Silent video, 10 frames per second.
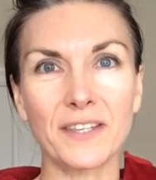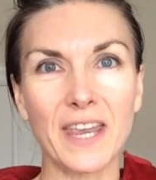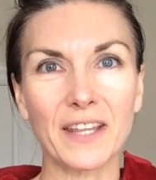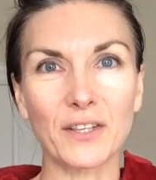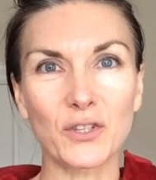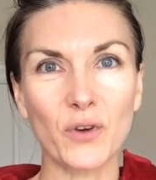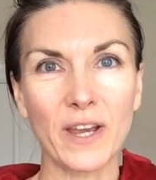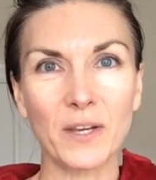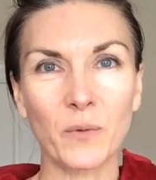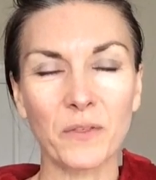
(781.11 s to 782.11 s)
to take this
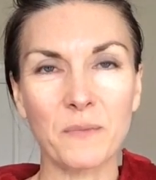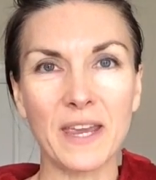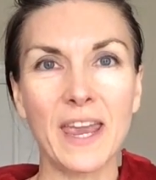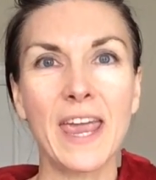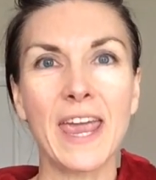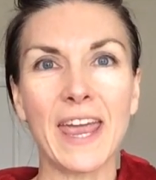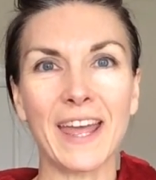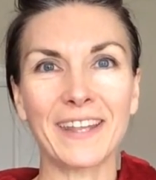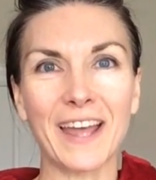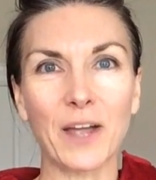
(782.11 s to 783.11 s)
training with me,
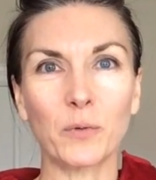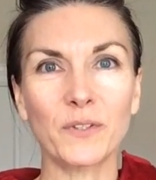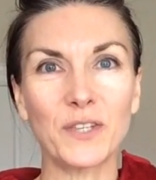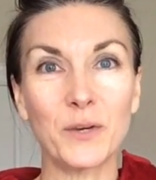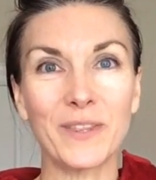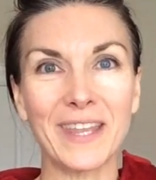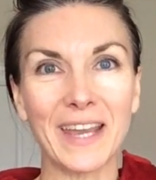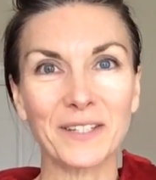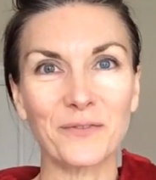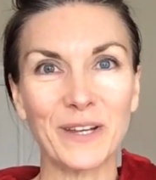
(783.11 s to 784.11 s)
and I will see you in the
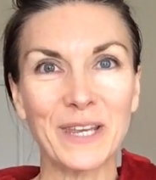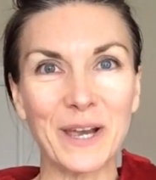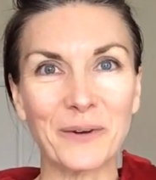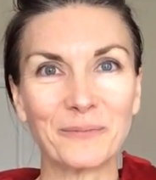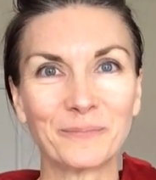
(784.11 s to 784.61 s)
next video.